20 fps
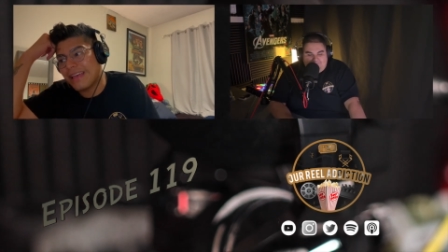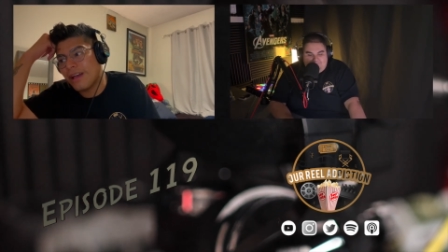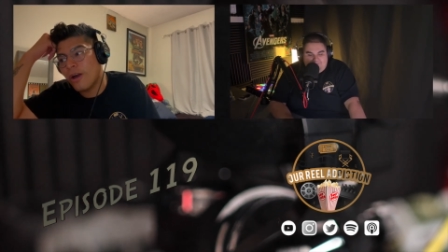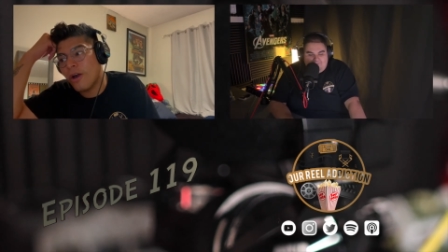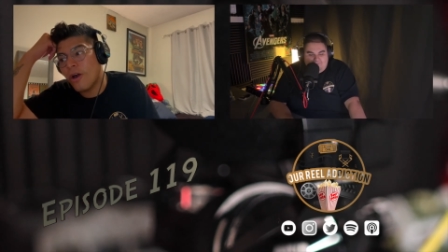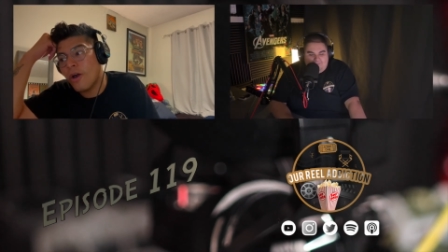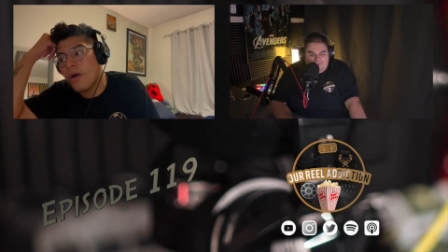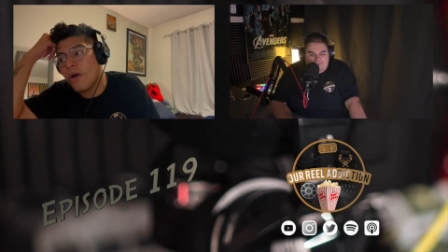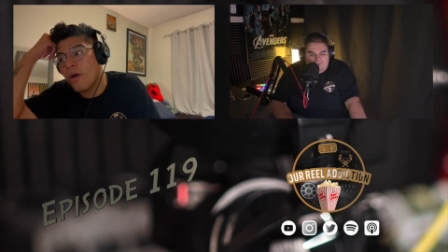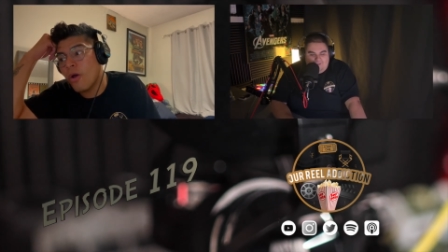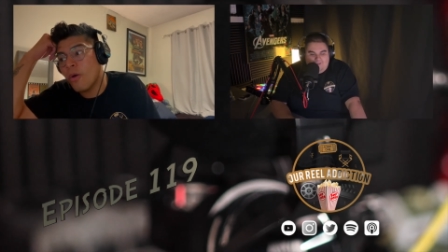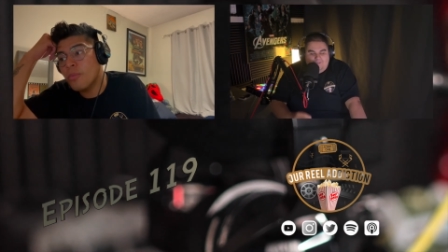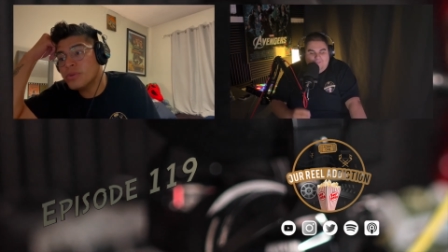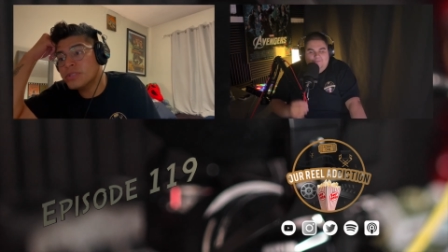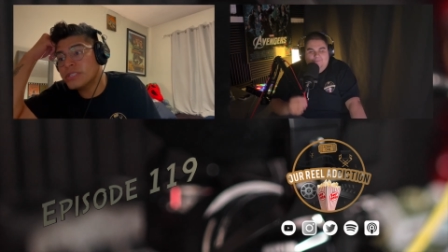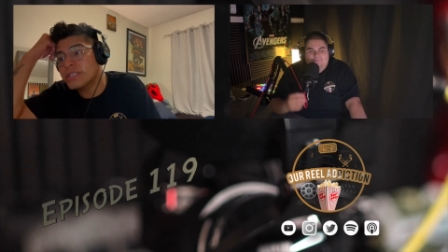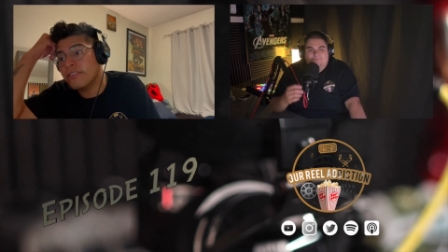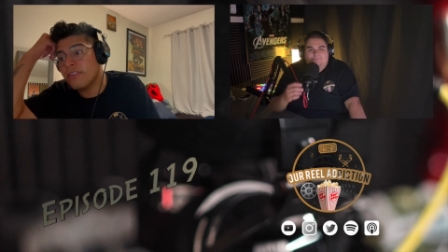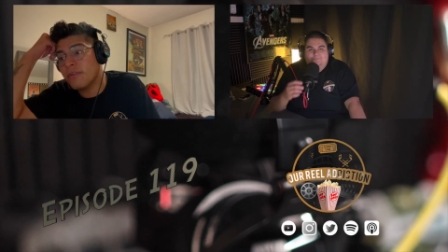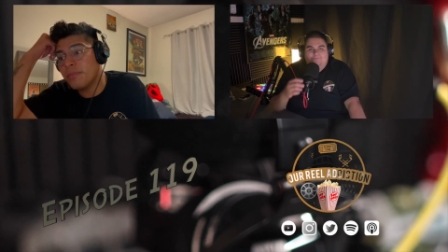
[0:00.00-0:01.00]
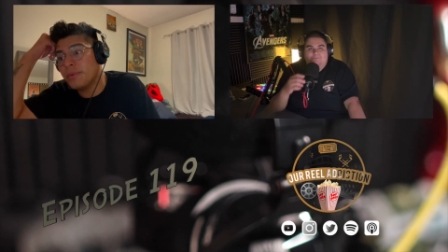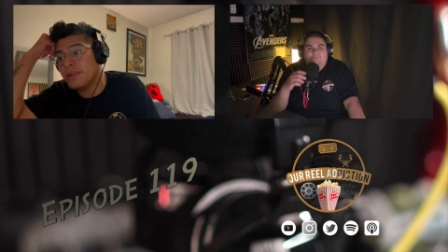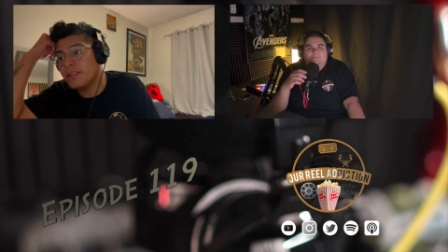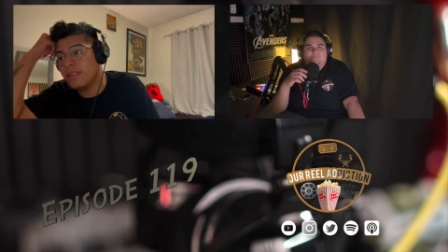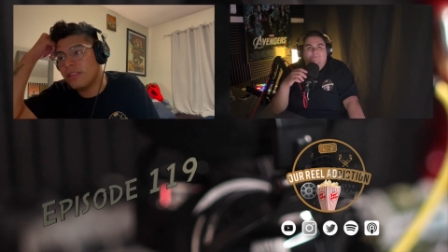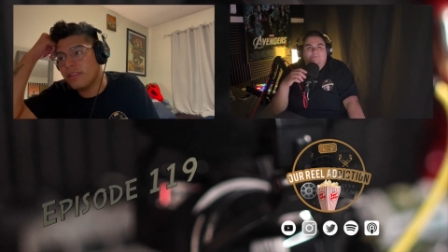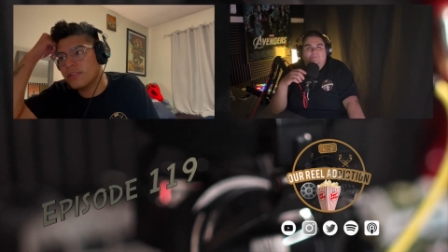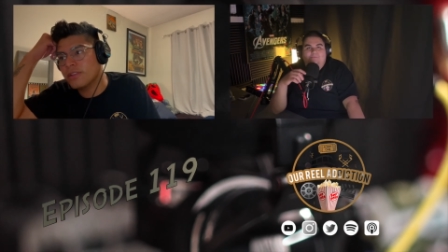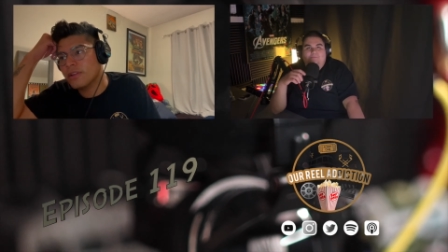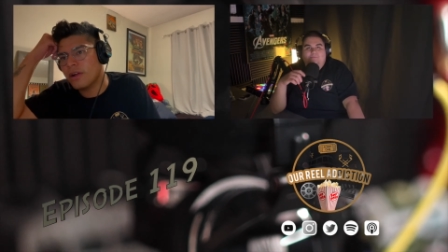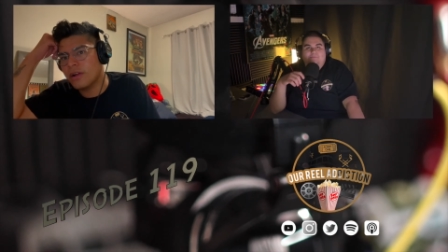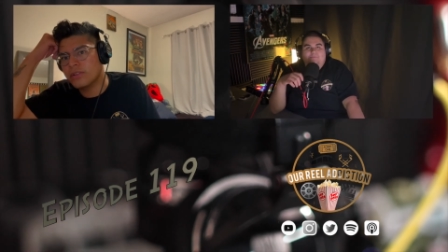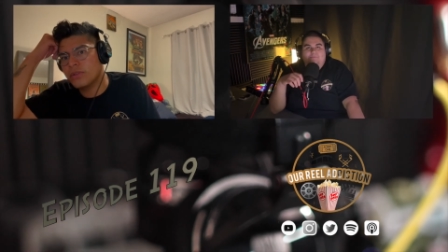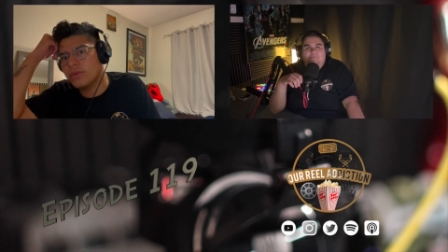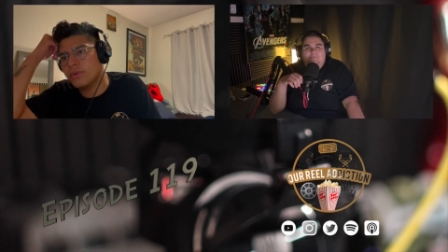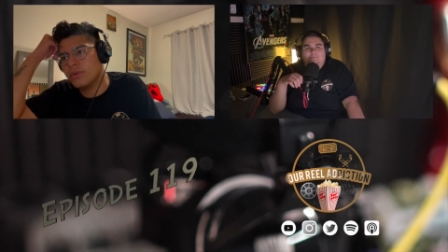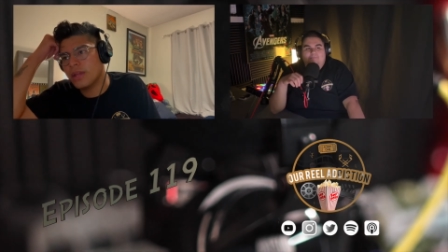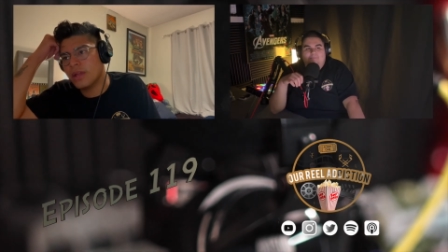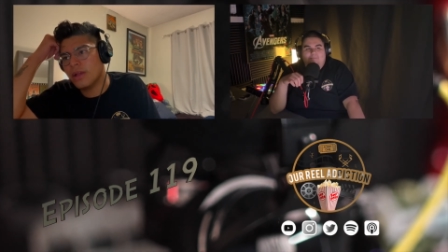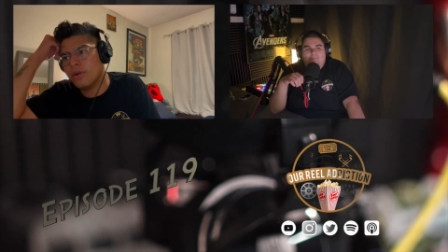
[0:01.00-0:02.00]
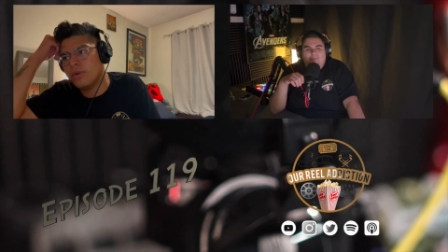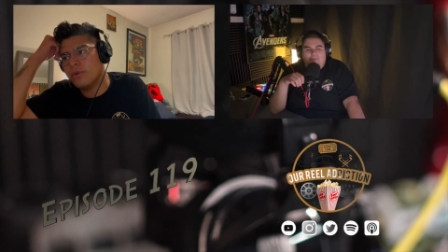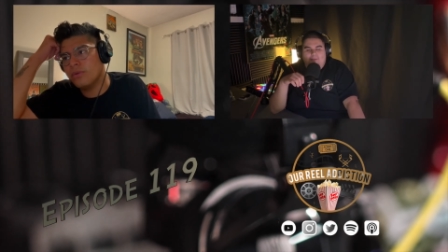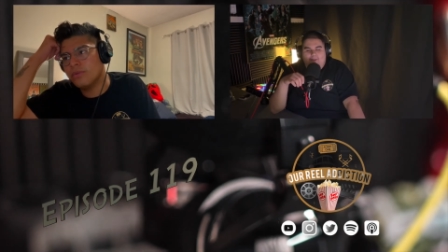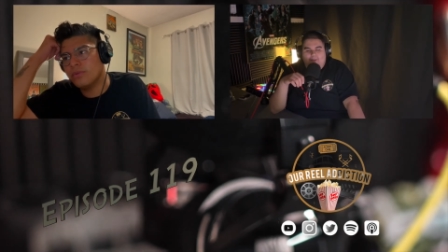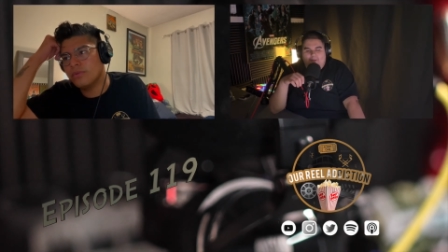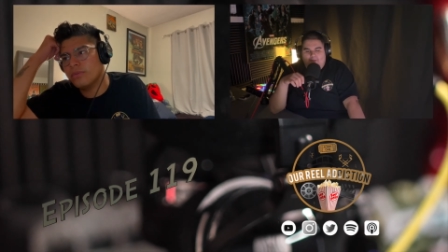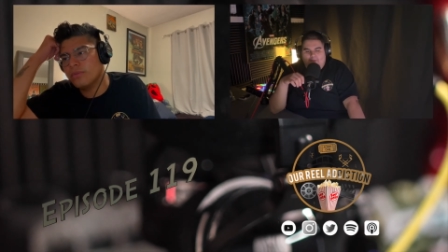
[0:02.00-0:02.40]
almost everybody you talk to now